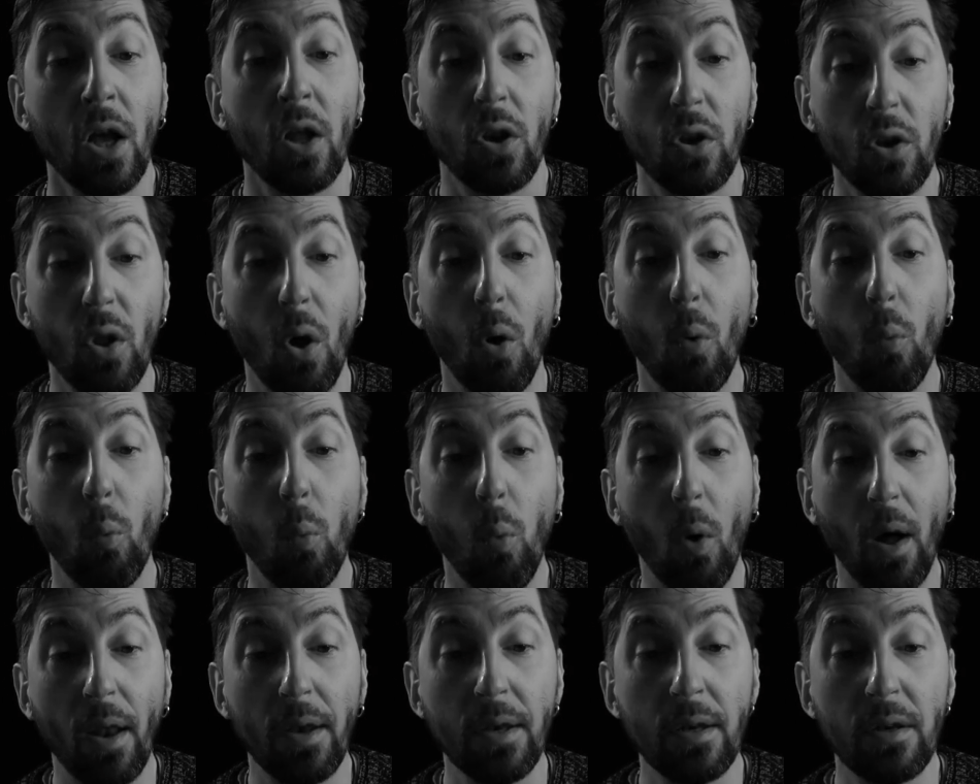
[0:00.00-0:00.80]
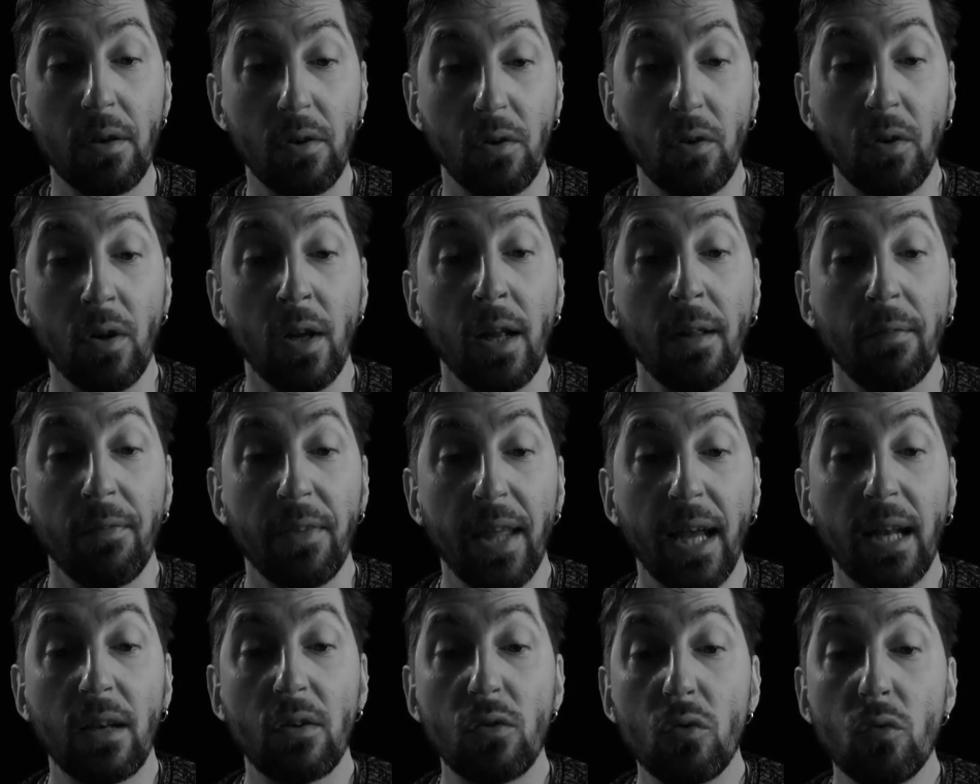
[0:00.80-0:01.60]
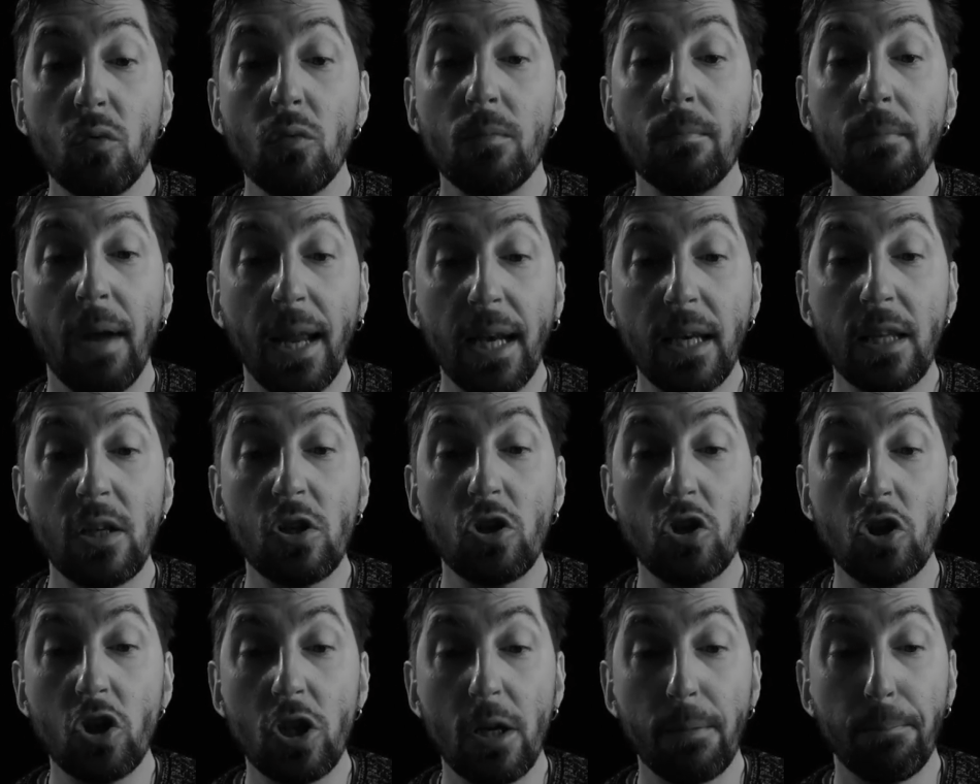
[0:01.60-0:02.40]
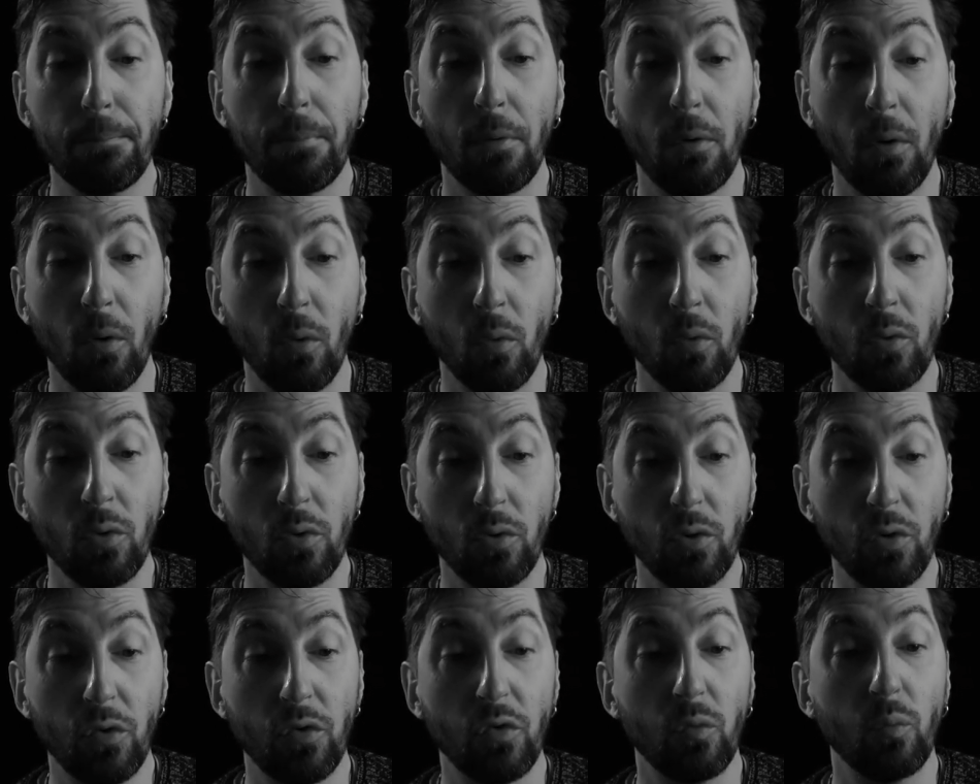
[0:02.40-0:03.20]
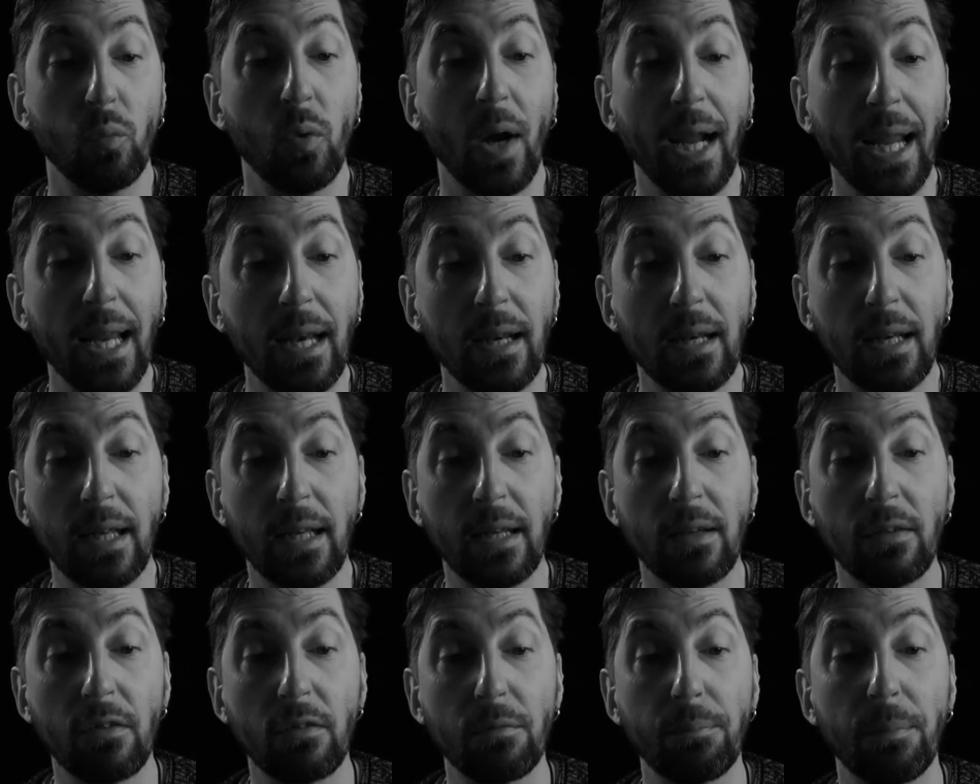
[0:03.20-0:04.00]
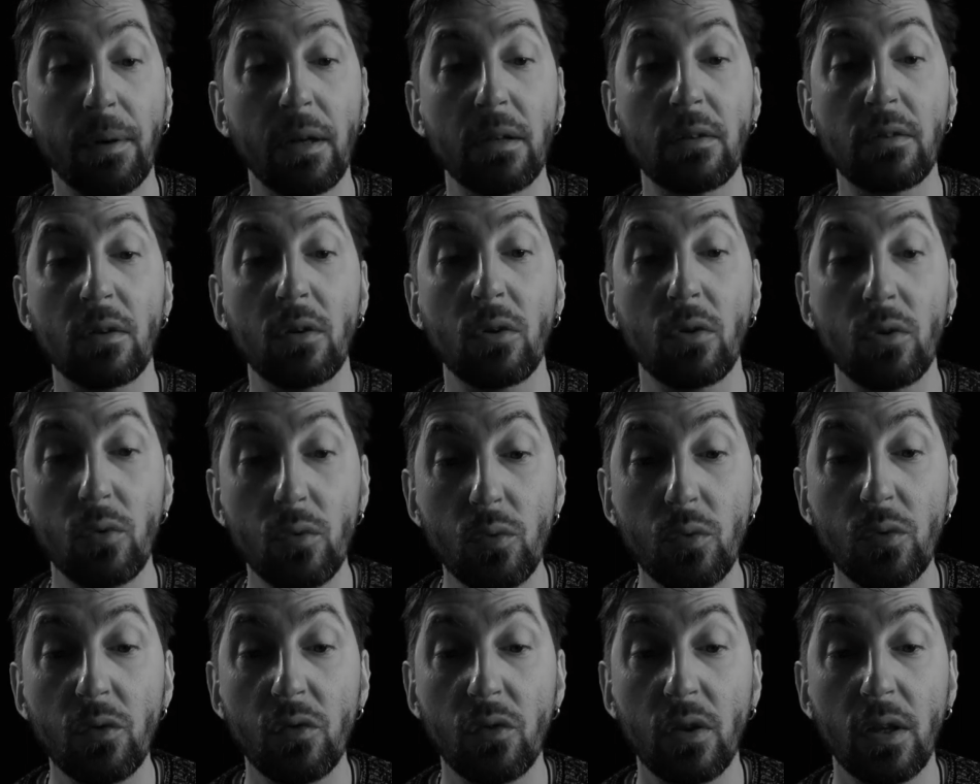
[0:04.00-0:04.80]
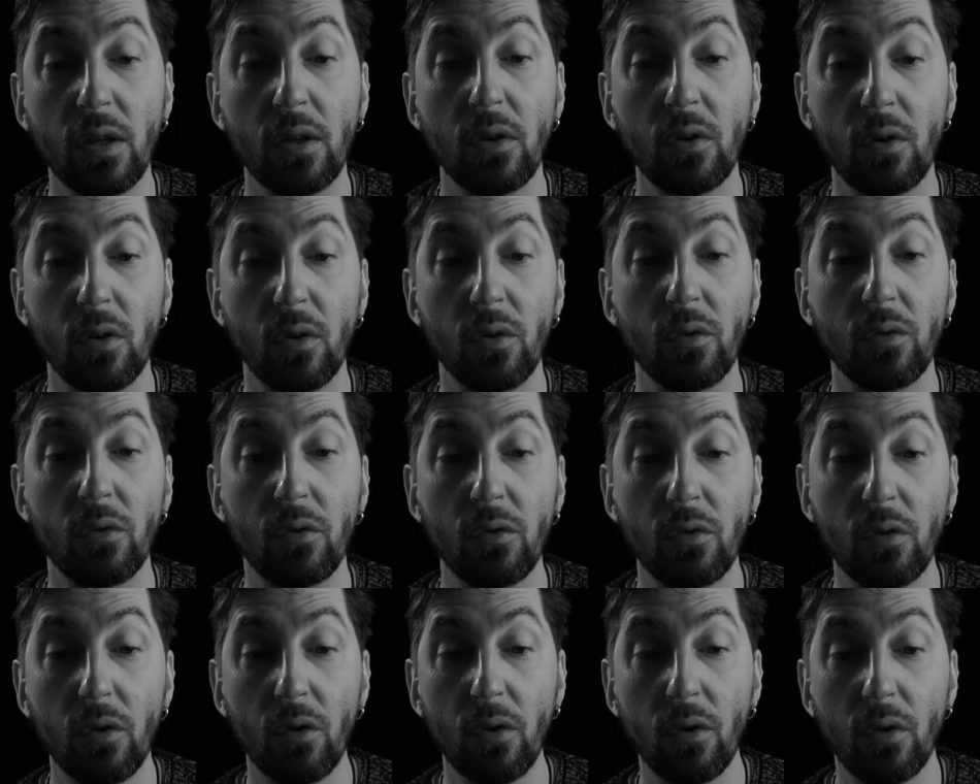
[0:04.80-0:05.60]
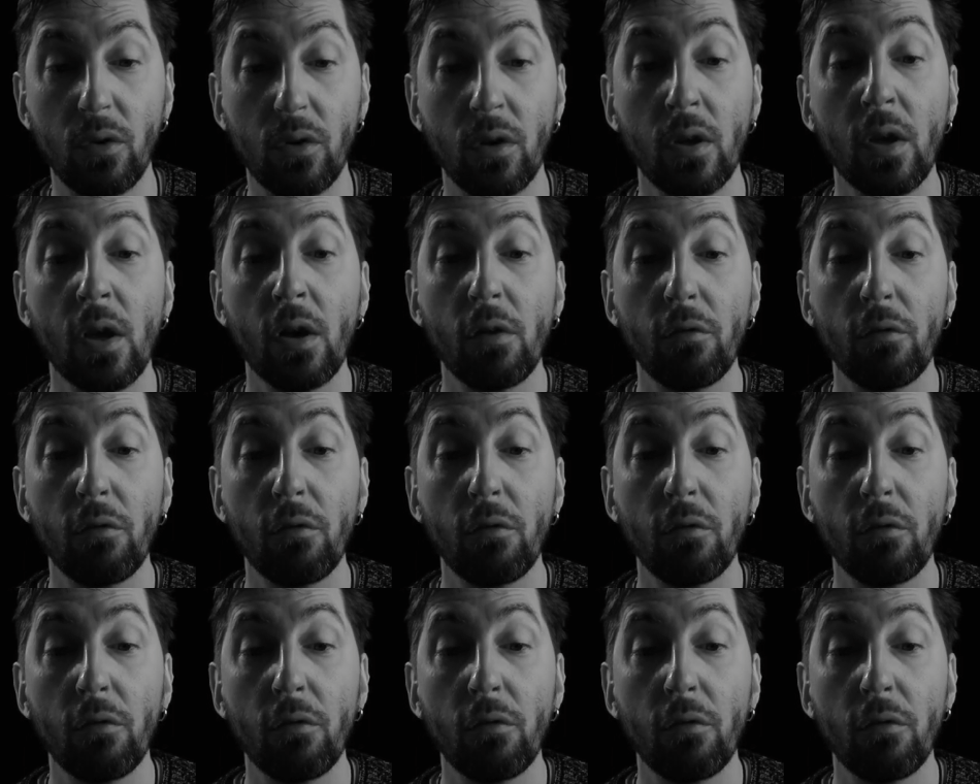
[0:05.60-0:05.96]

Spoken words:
No wonder that to many ship owners whaling is but a losing concern,